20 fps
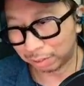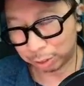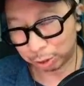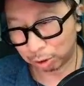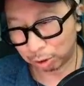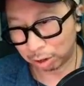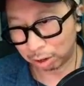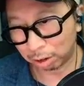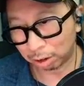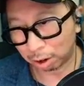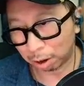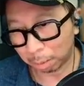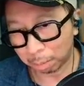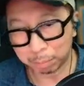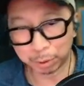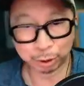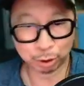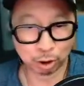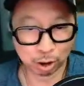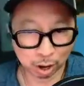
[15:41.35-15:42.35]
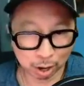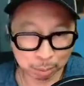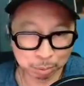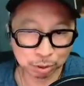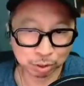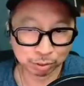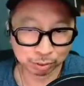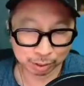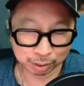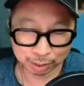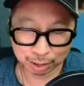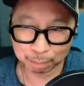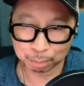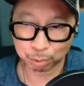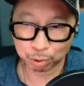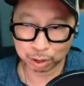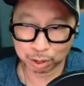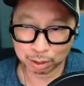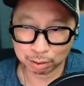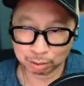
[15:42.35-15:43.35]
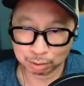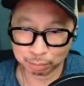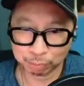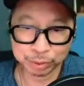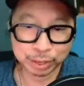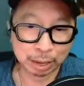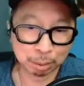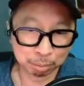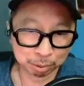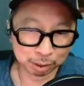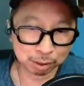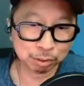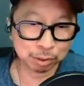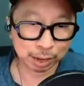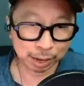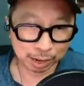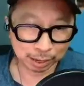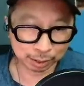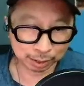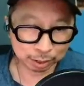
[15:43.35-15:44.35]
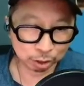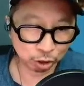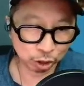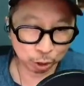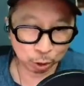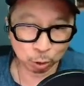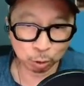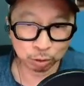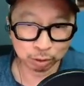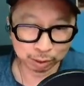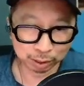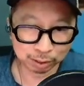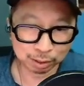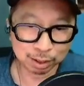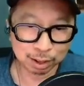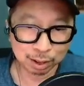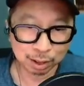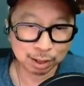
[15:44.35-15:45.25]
There are better options at that price, namely the A90J OLED.